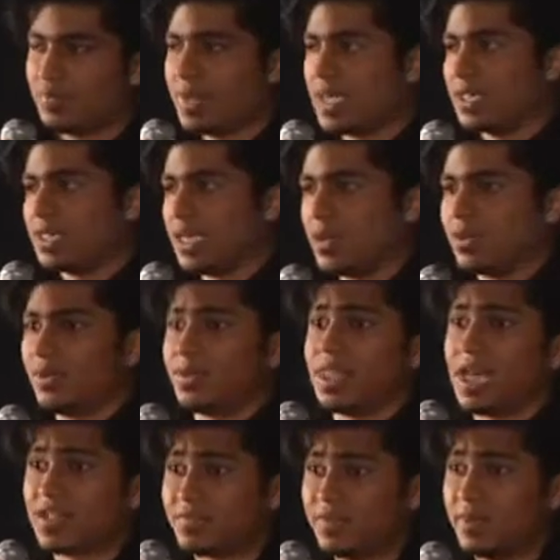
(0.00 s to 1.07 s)
meltdown or
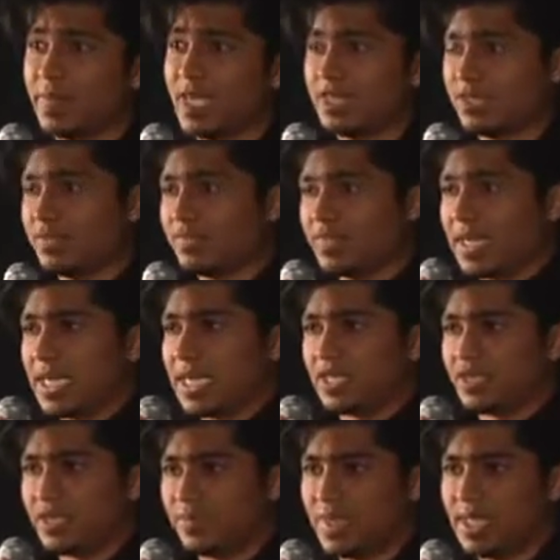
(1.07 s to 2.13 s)
that
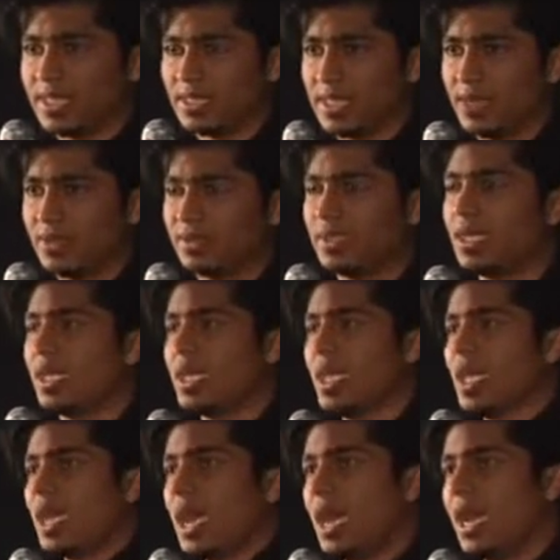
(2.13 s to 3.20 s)
financial meltdown.
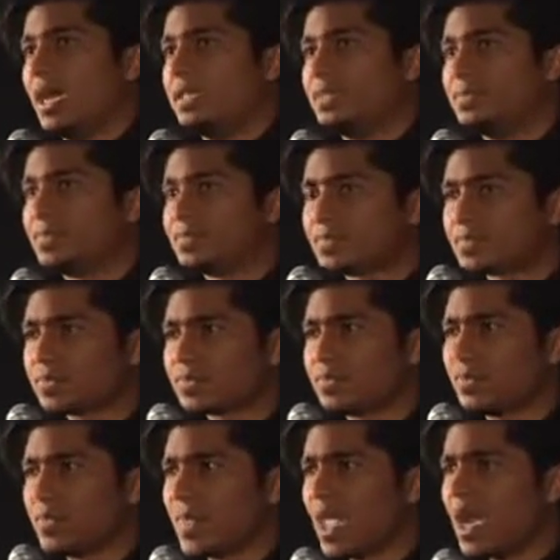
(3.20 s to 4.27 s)
And
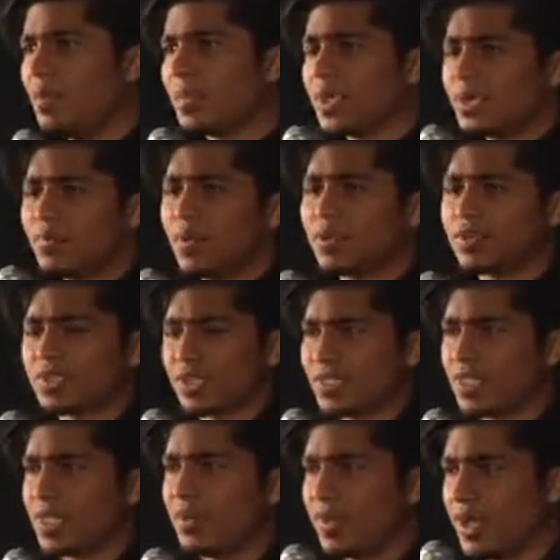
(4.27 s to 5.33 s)
I'm going to pose a
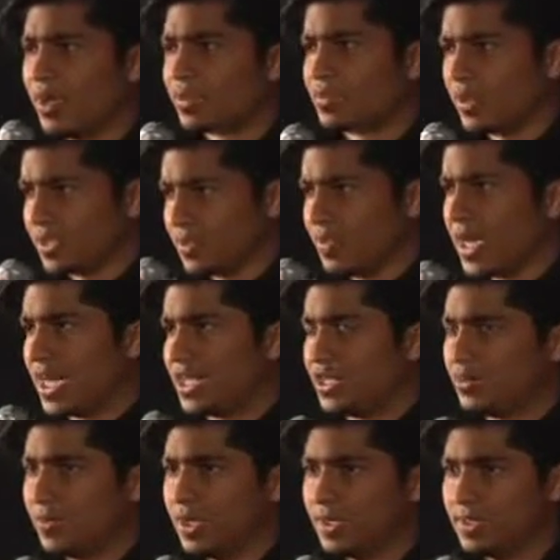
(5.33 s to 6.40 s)
theory on risk
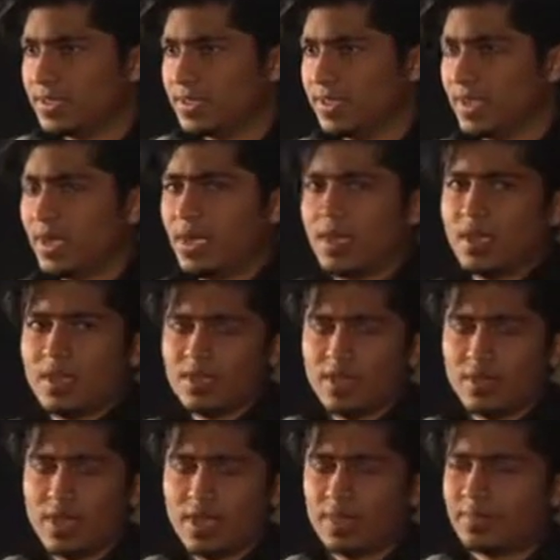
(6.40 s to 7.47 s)
management,
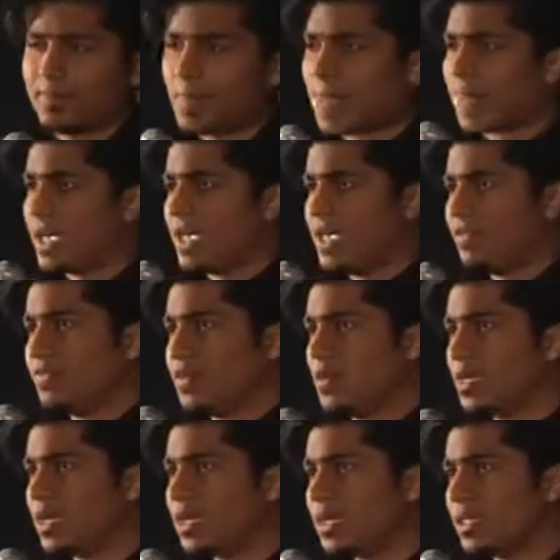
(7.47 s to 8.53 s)
right? If you
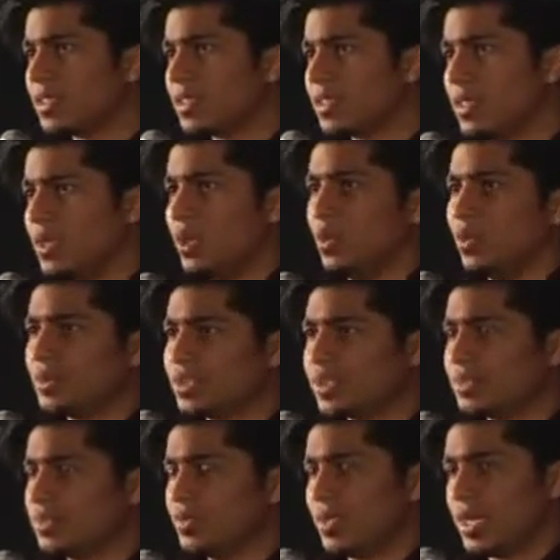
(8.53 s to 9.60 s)
look at the lows
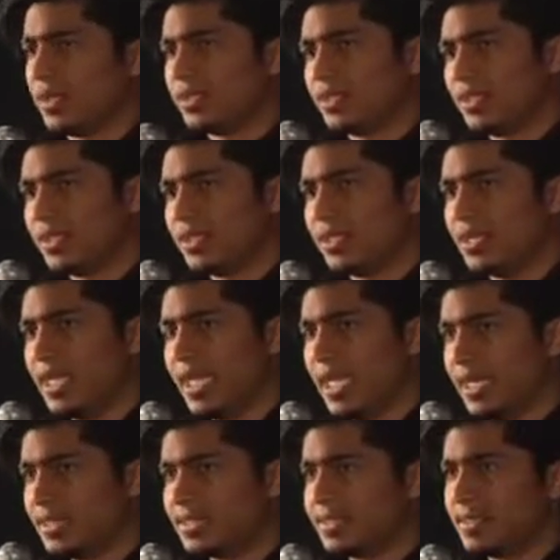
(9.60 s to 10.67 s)
of
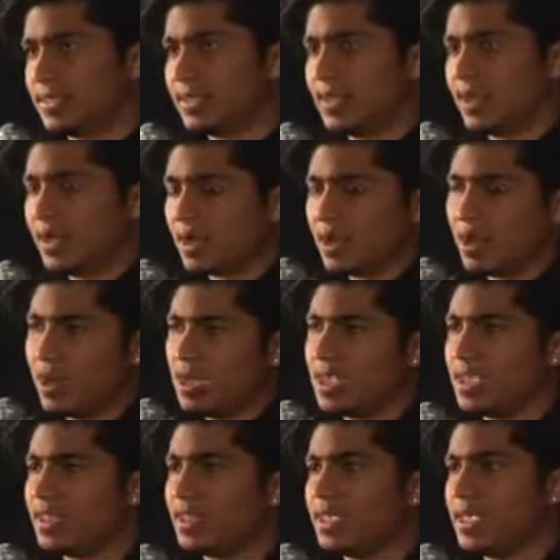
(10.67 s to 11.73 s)
2008,
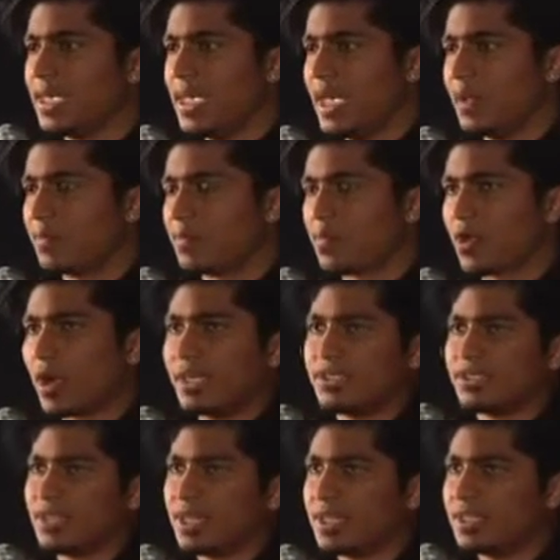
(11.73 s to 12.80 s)
early in the year,
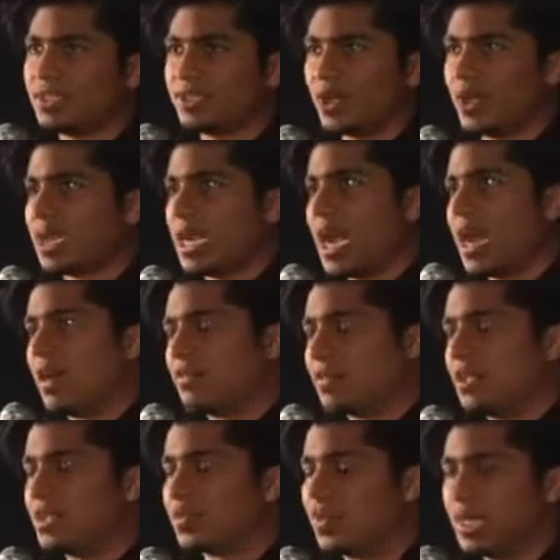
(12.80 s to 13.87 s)
prices on
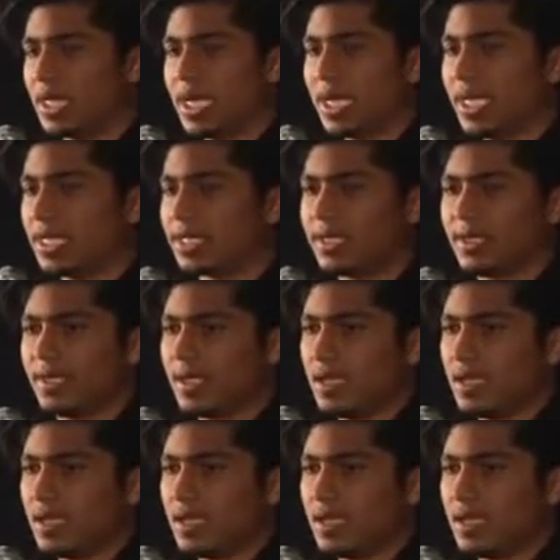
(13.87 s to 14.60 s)
average were like,